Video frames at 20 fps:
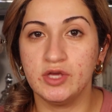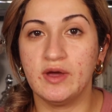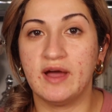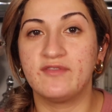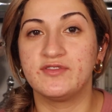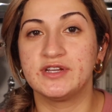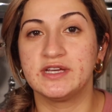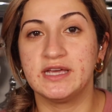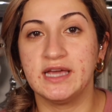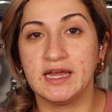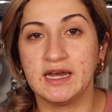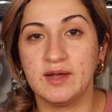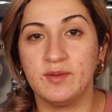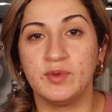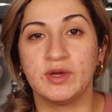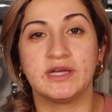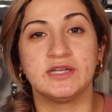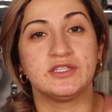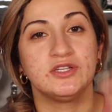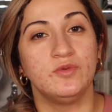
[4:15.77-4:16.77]
you have to get
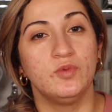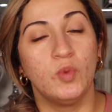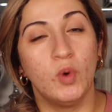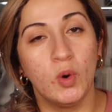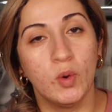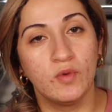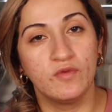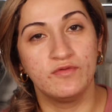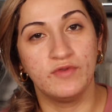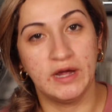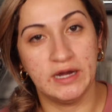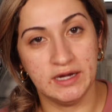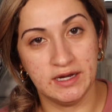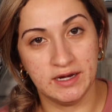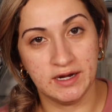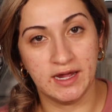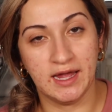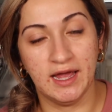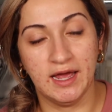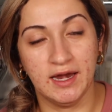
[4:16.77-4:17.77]
it because you won't find
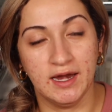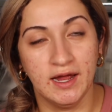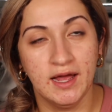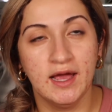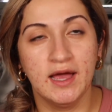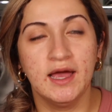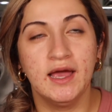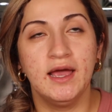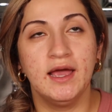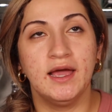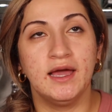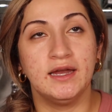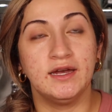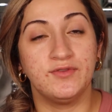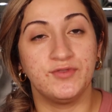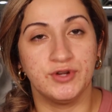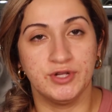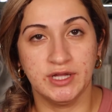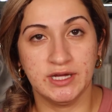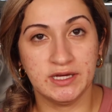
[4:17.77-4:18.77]
it again. And
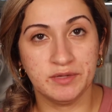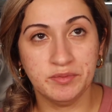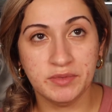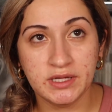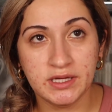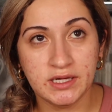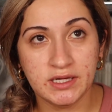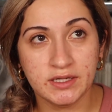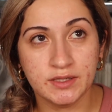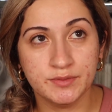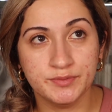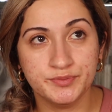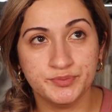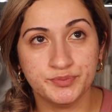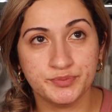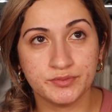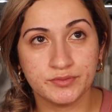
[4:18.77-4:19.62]
if you're like me,